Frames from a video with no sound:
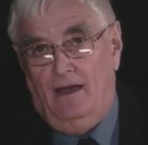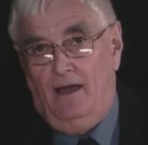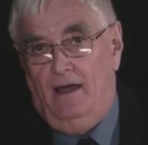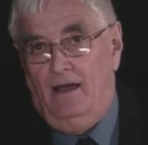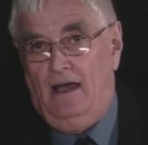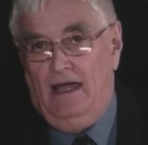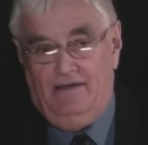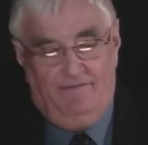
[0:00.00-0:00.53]

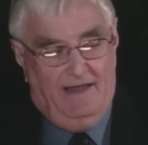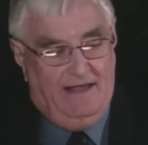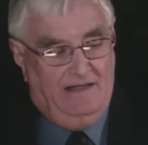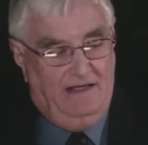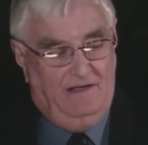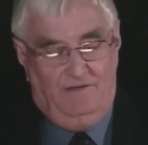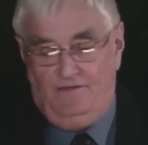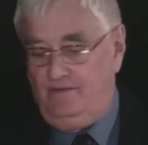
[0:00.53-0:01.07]
I've had
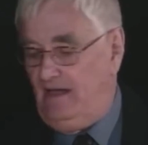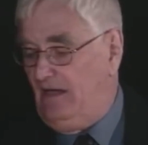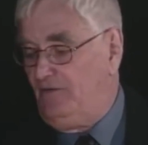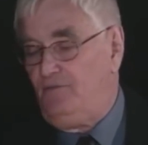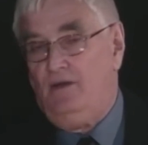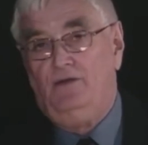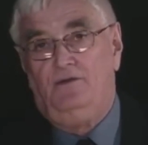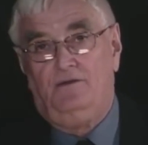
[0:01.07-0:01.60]
these
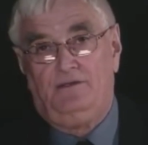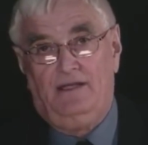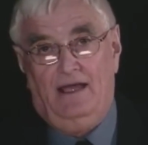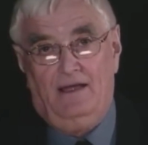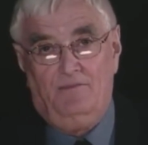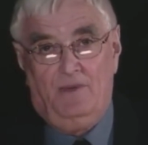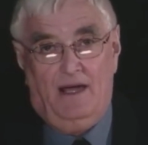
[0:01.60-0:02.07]
x-rays looked at